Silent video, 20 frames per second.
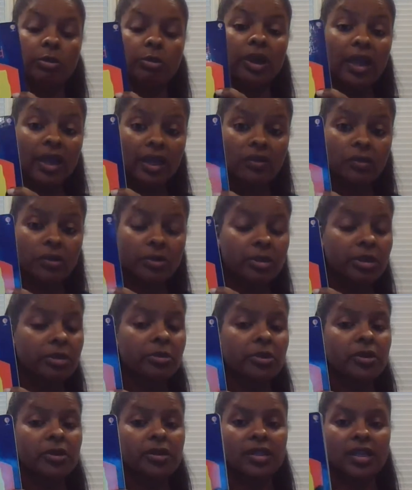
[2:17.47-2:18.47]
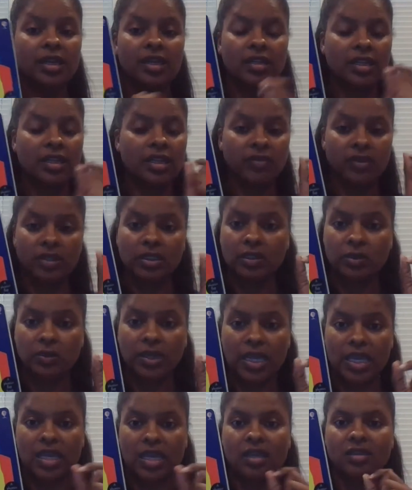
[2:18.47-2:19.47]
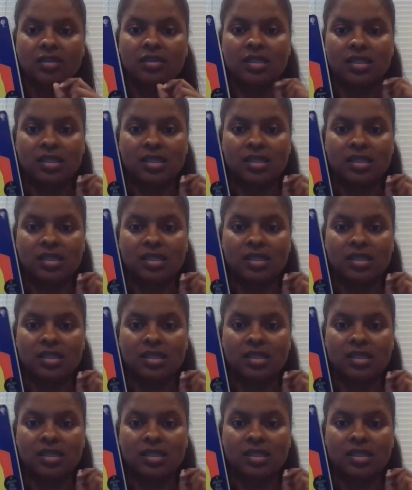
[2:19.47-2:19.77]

But remember that even little hands,